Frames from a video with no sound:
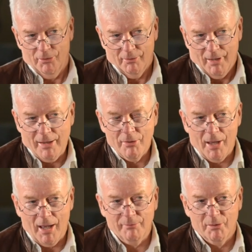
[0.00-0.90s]
how you
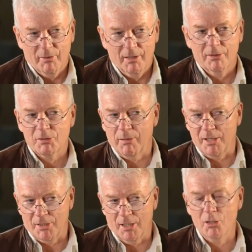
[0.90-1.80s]
came to be in this
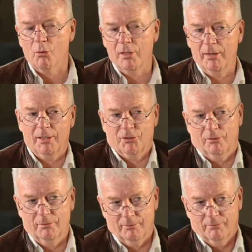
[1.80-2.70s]
place and your
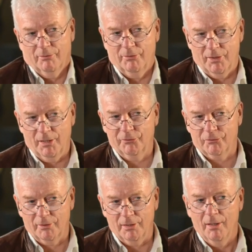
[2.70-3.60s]
connection with the
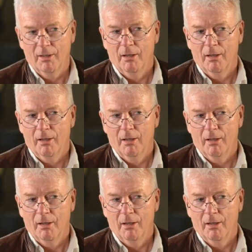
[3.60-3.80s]
history